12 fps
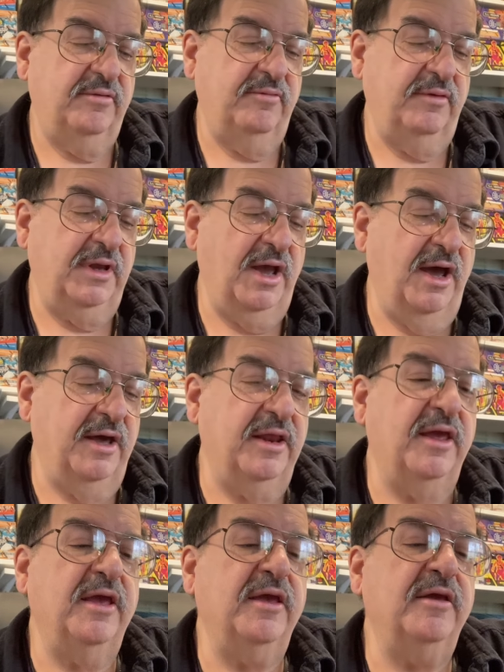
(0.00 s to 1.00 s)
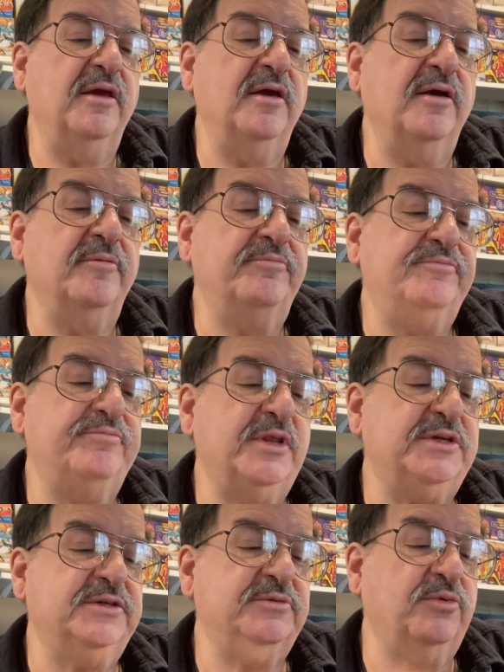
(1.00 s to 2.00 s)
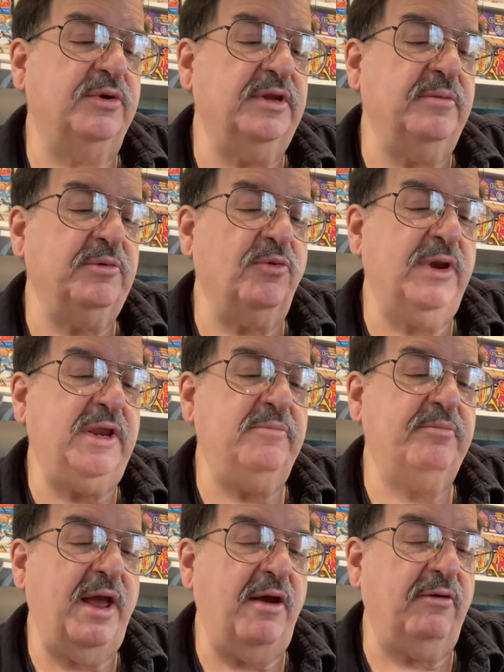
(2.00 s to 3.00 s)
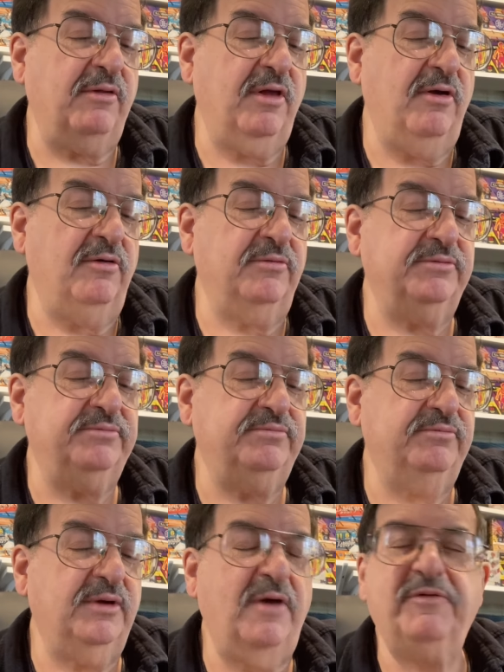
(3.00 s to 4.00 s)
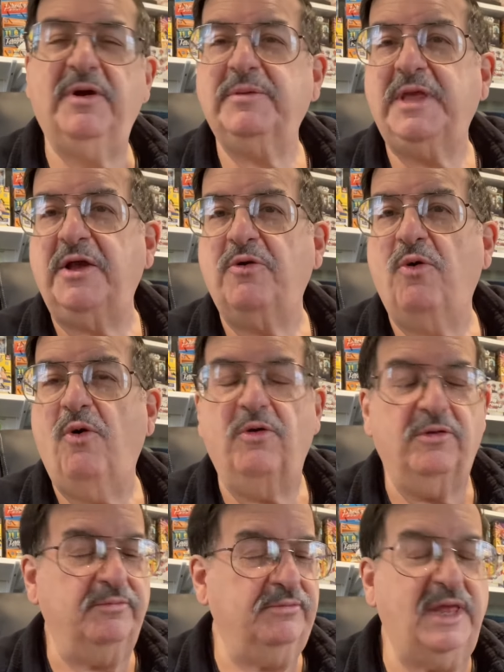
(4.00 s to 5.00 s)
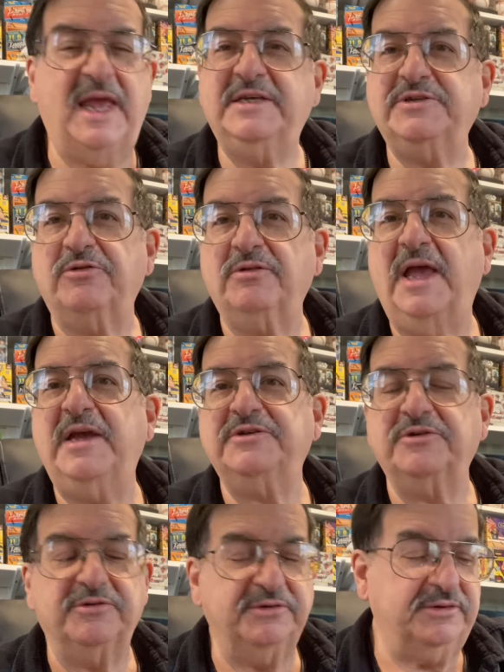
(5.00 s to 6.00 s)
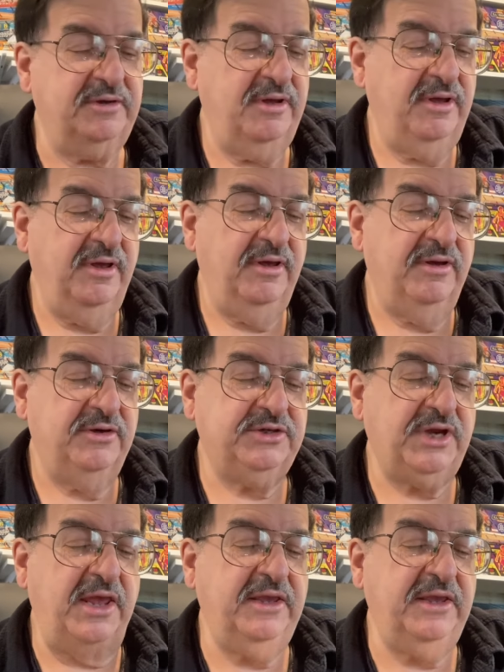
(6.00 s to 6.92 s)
We got this is one of them green parallel, I forget what they call them, lasers. Shea